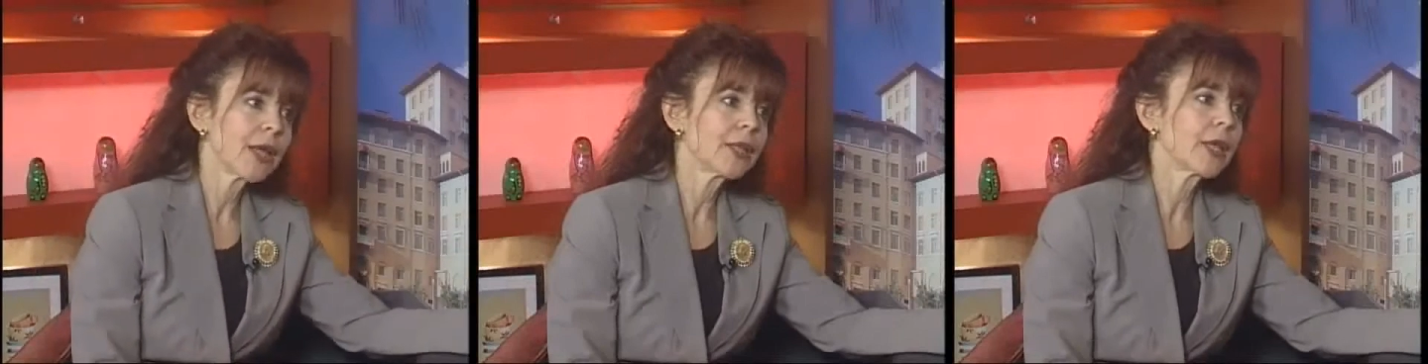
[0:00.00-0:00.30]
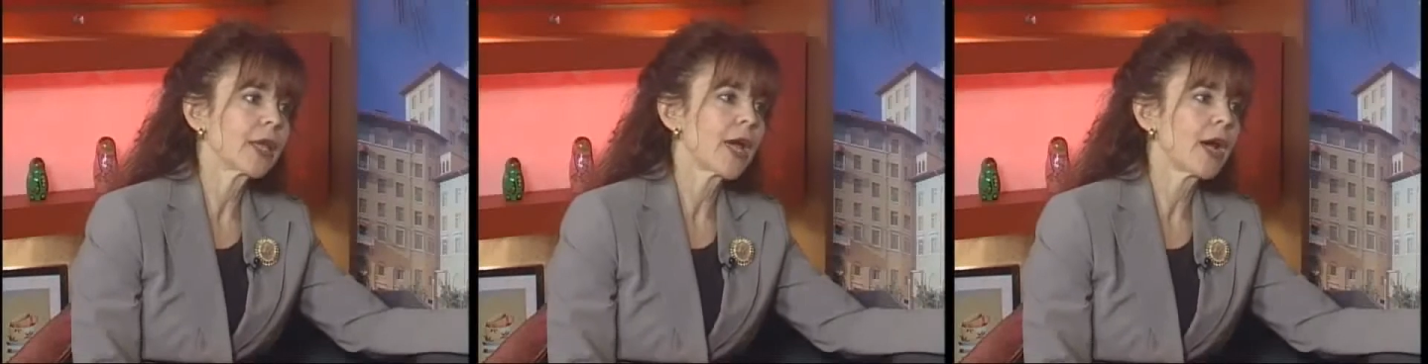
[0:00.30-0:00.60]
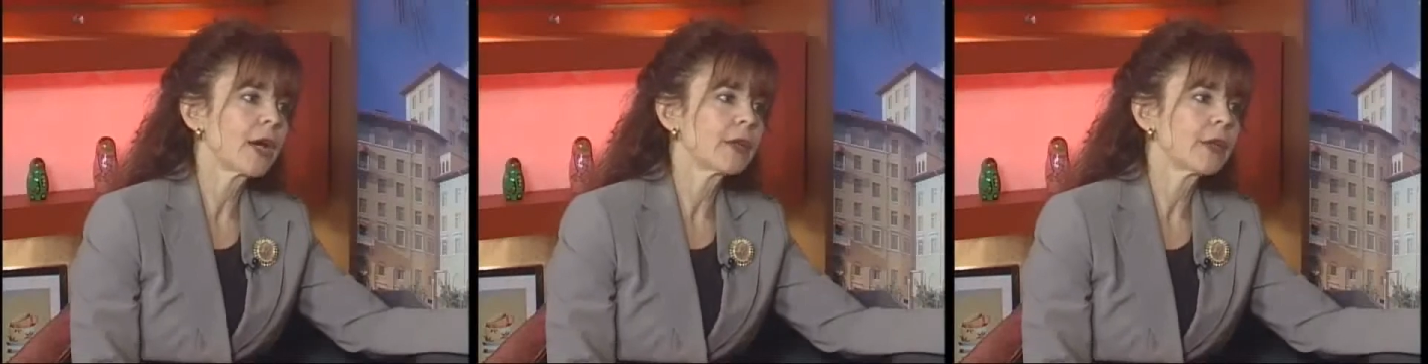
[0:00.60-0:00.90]
and they
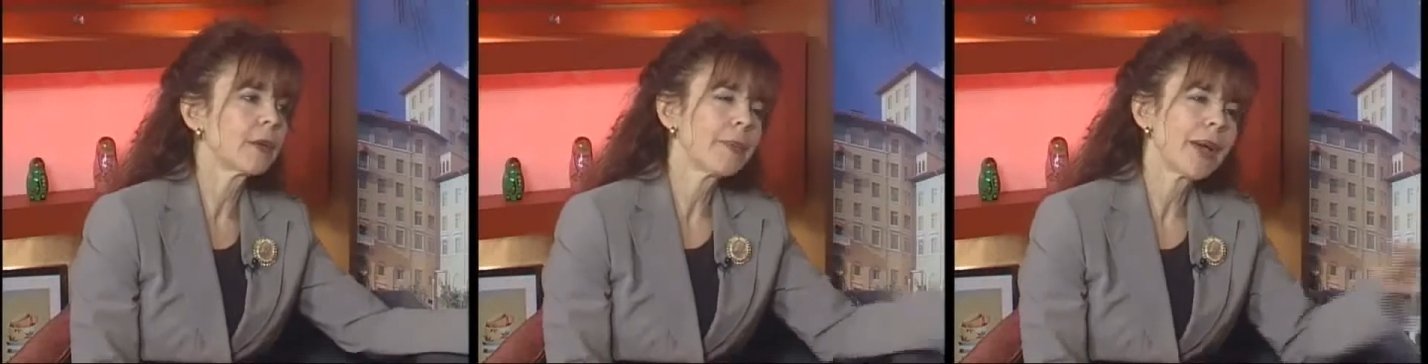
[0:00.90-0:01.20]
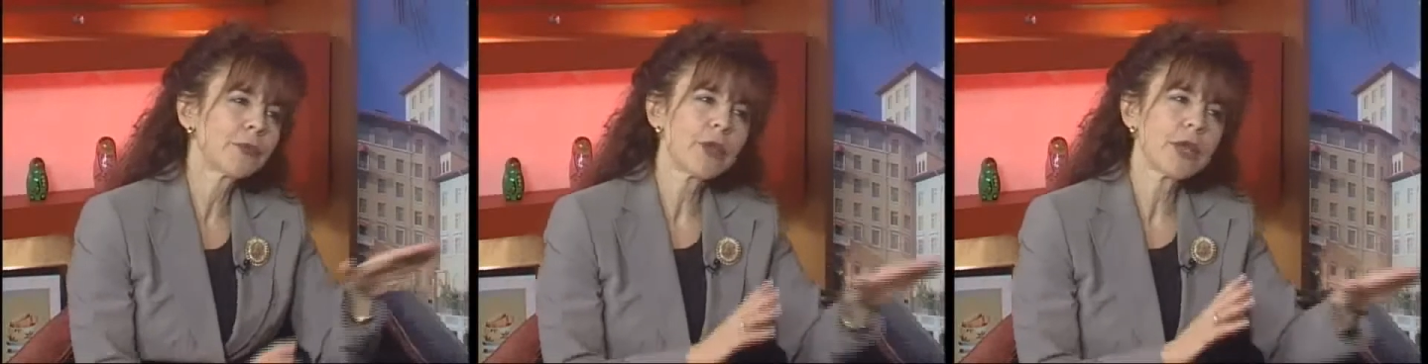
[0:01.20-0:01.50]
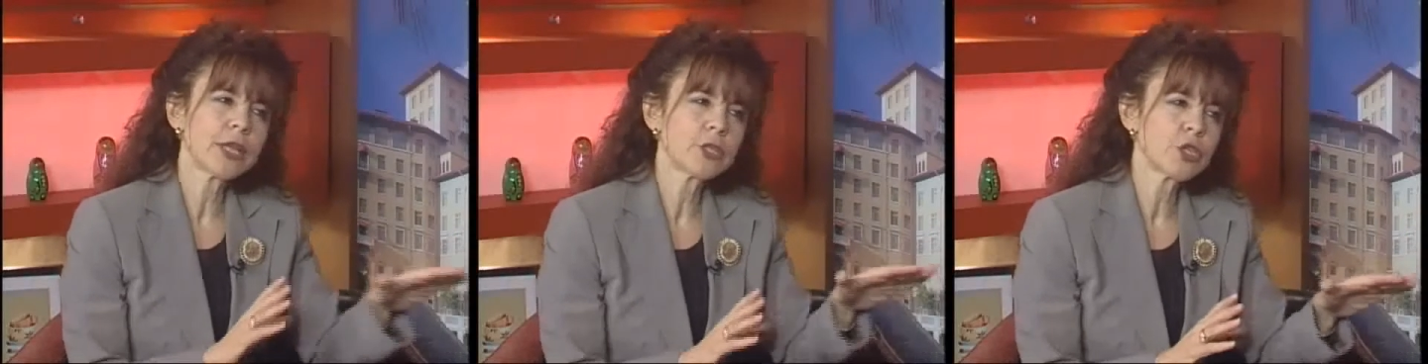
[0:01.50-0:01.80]
had a bad
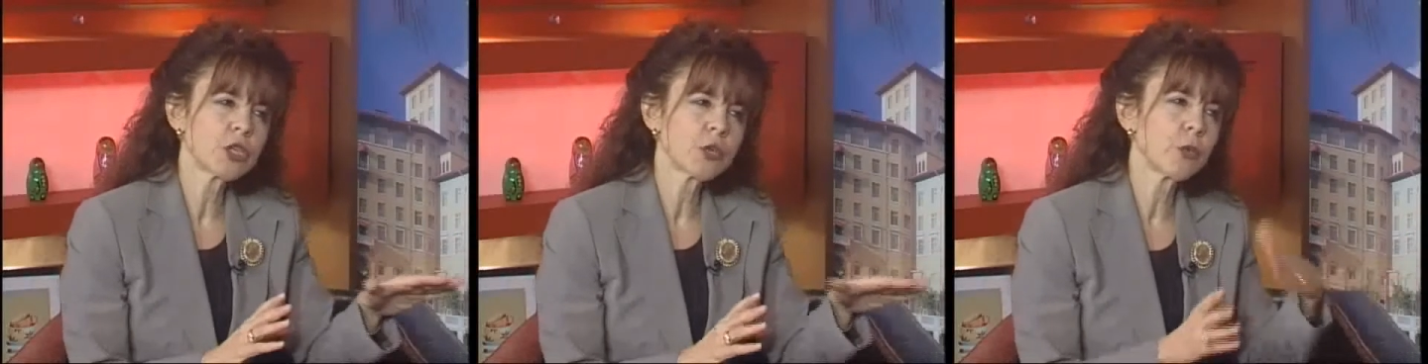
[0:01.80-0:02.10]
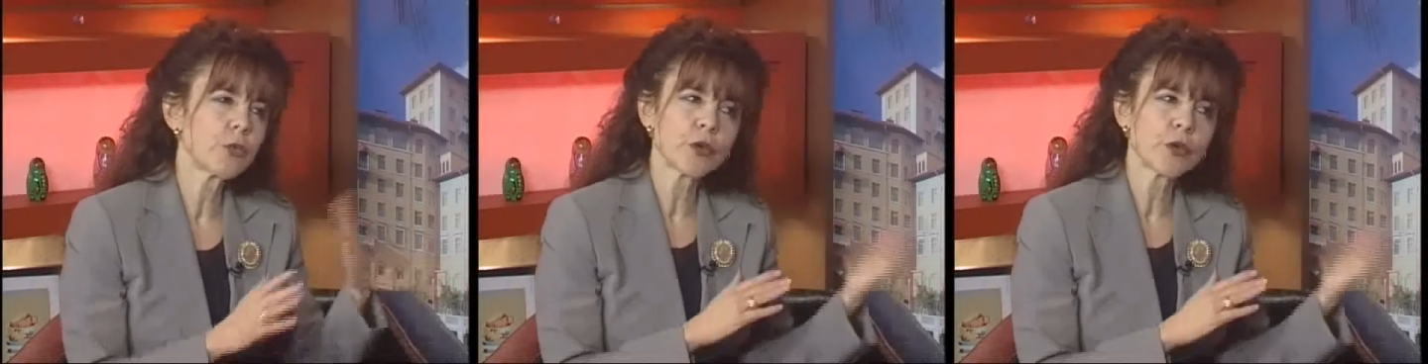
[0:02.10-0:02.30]
relationship